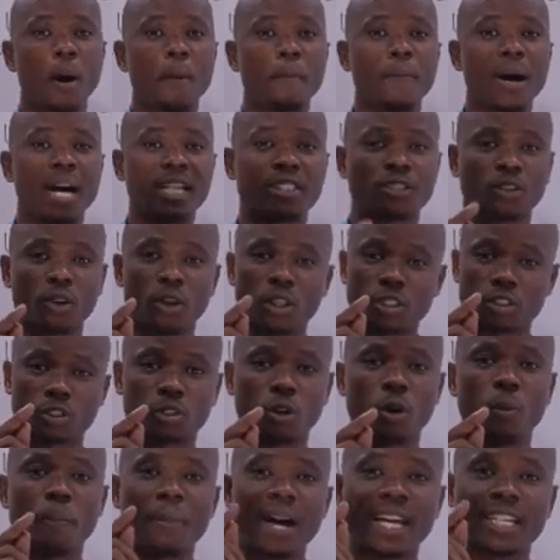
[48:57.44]
But
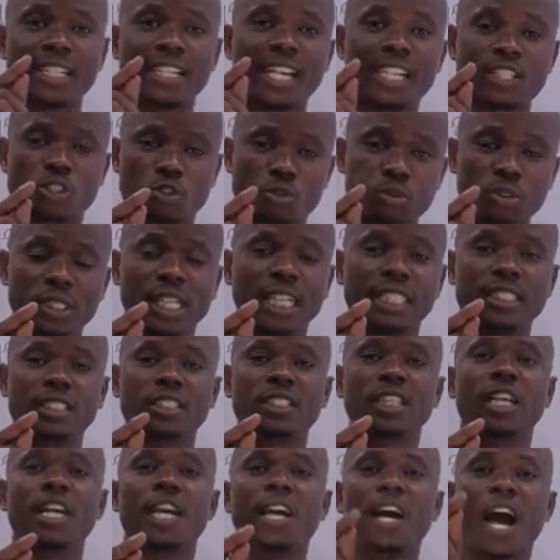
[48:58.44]
also, my dear
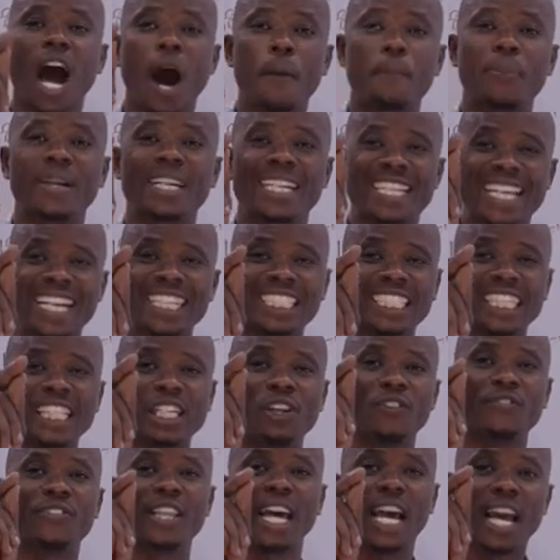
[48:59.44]
student,
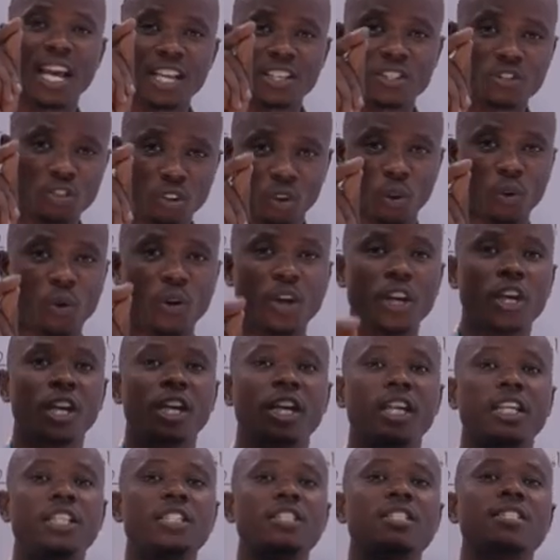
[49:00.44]
application of the Hess'S law
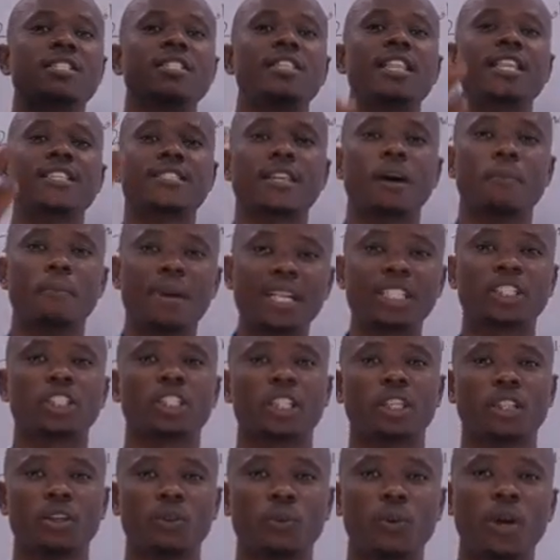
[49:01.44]
is the
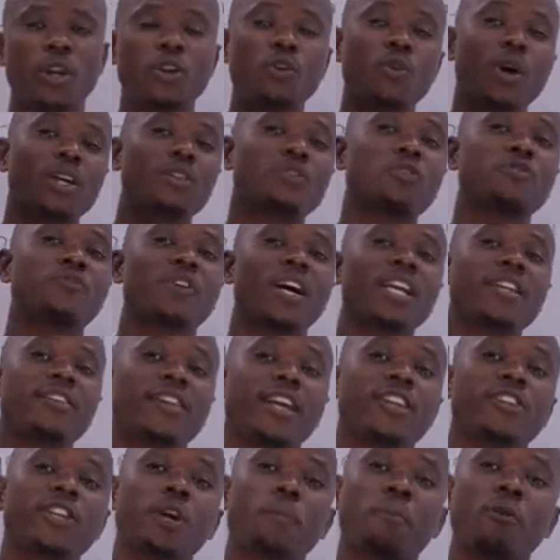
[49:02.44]
summation. When you want to find
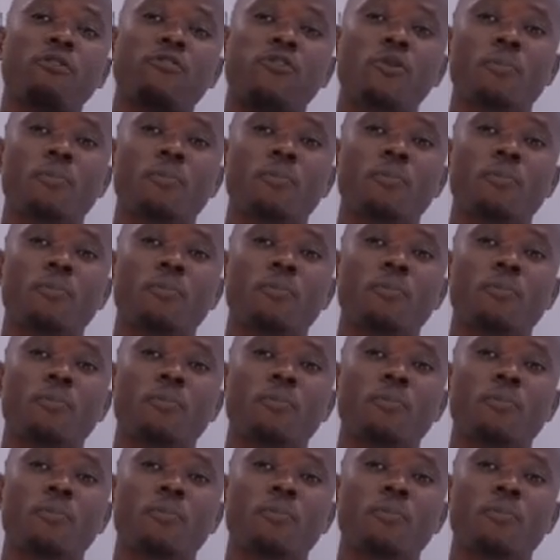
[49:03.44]
the enthalpy